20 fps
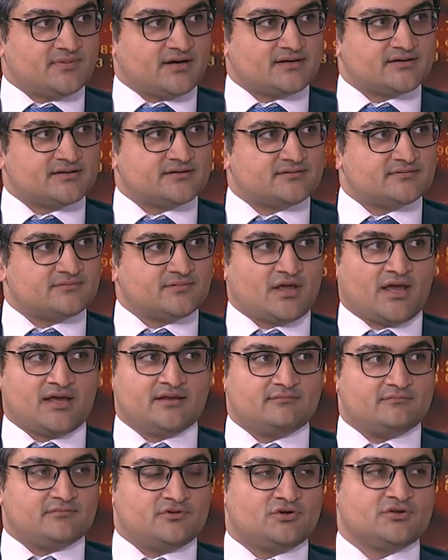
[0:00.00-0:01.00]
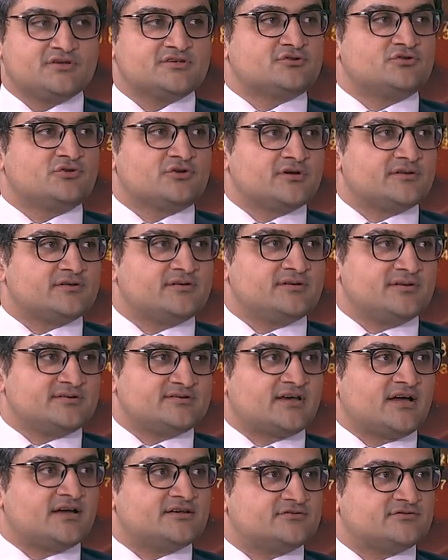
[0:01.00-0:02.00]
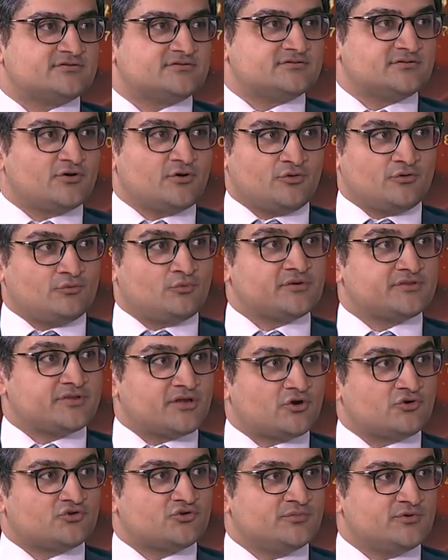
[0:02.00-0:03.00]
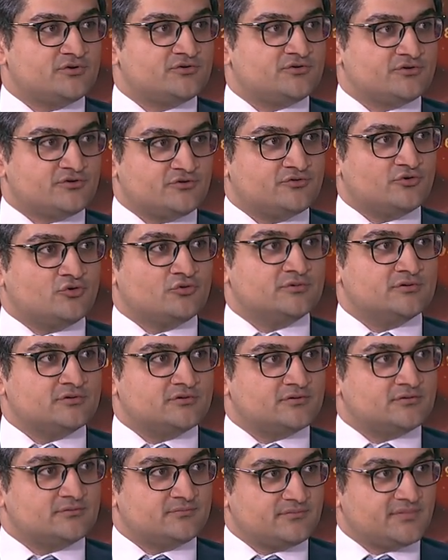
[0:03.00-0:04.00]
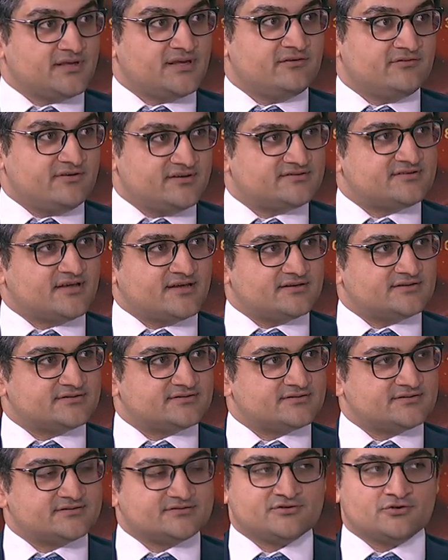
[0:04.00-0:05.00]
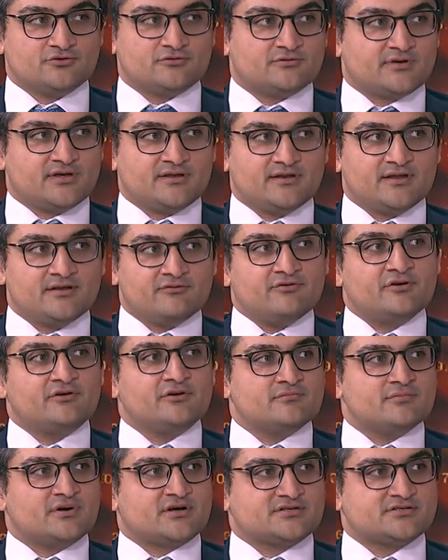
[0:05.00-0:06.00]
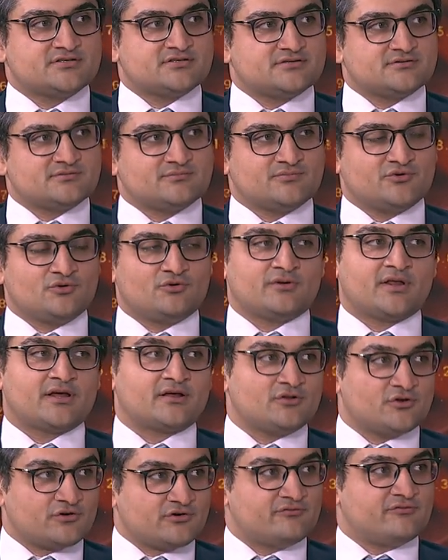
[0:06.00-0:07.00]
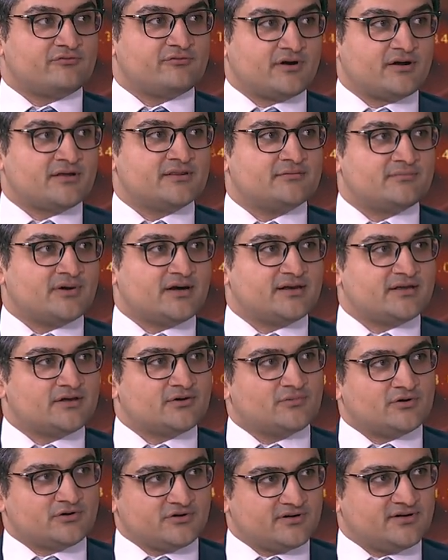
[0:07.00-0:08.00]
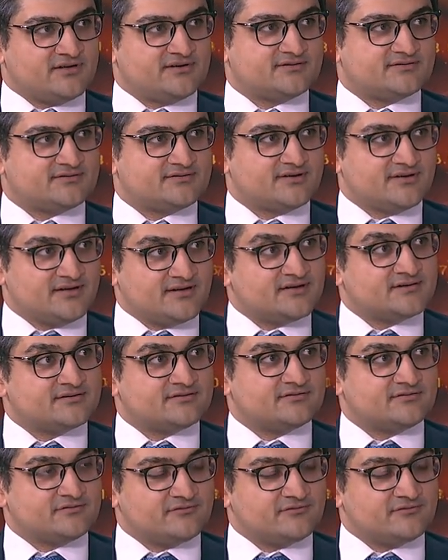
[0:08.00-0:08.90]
market, and you can just look at the size or what they contribute to global EV sales. So it very much, you know, like a lot of other mining commodities, it is